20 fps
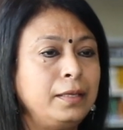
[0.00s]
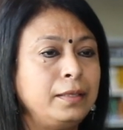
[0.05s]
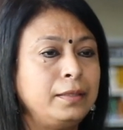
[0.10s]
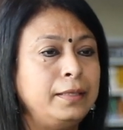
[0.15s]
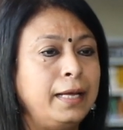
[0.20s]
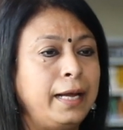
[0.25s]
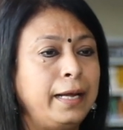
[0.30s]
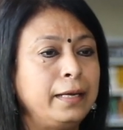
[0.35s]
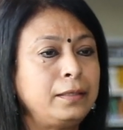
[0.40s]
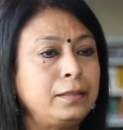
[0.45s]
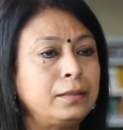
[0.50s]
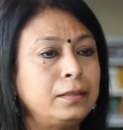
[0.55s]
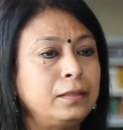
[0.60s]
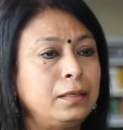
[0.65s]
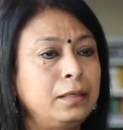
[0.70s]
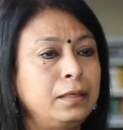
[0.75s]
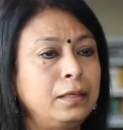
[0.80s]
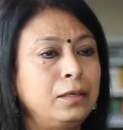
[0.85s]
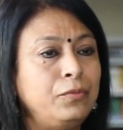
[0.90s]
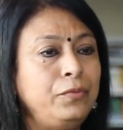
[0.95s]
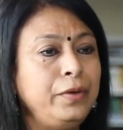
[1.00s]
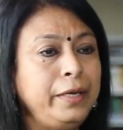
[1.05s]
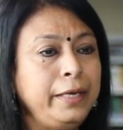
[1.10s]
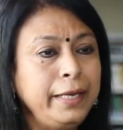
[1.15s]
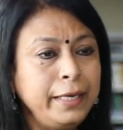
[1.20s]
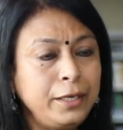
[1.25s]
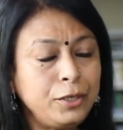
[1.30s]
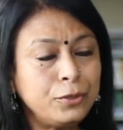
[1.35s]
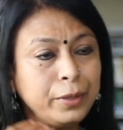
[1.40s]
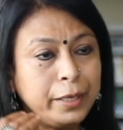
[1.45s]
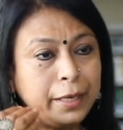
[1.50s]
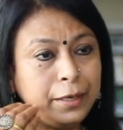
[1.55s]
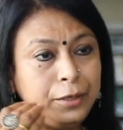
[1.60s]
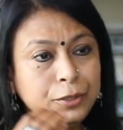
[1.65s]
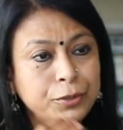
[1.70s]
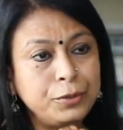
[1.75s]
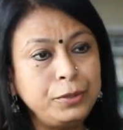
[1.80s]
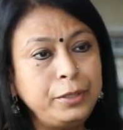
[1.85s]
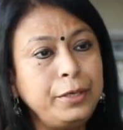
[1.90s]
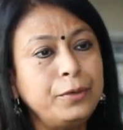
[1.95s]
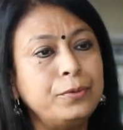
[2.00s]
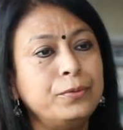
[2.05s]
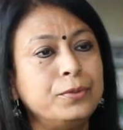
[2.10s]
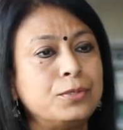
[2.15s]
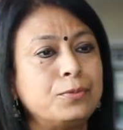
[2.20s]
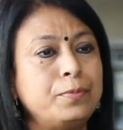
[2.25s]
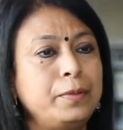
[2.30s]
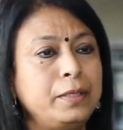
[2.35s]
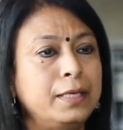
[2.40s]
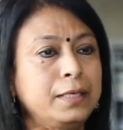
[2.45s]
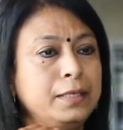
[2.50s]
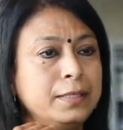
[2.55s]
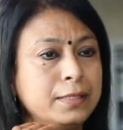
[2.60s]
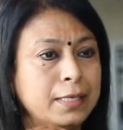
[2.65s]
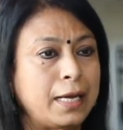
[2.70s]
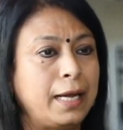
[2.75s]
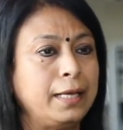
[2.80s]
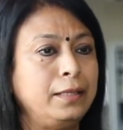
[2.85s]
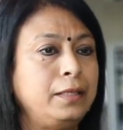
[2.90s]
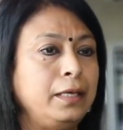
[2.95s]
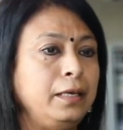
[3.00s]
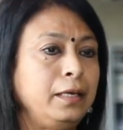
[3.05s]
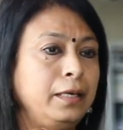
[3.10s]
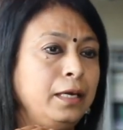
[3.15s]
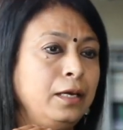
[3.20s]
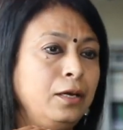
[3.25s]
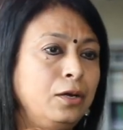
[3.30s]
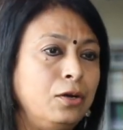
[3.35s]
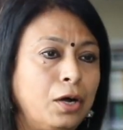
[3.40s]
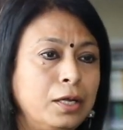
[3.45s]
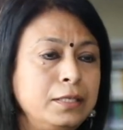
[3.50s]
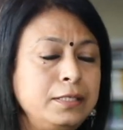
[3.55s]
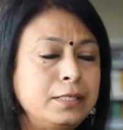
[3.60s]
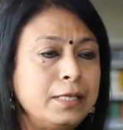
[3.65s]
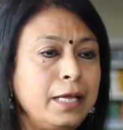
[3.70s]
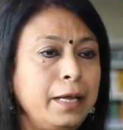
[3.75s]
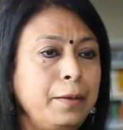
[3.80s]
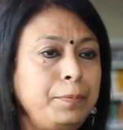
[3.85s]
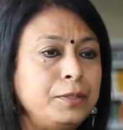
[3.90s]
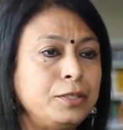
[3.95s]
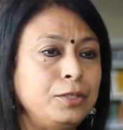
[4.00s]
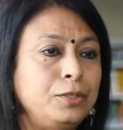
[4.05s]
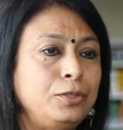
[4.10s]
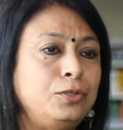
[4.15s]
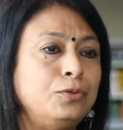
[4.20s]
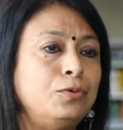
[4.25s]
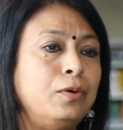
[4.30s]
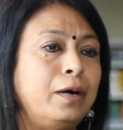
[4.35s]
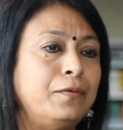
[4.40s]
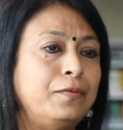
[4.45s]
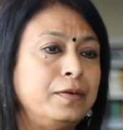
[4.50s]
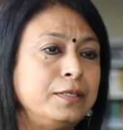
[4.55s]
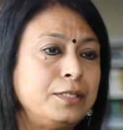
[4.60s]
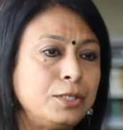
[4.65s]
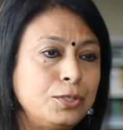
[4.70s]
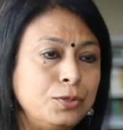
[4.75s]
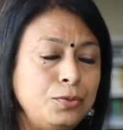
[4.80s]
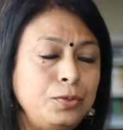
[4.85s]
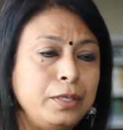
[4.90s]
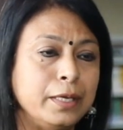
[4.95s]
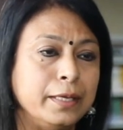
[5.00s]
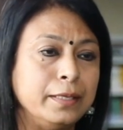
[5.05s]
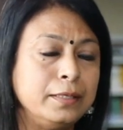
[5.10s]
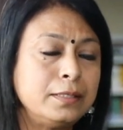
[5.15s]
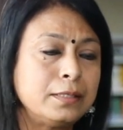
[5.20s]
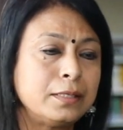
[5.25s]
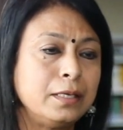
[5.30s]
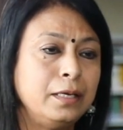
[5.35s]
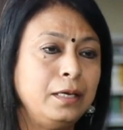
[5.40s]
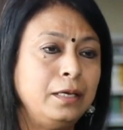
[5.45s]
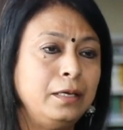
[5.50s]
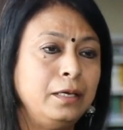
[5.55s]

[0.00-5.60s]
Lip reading: that we need to introduce with the design thinking concept to our students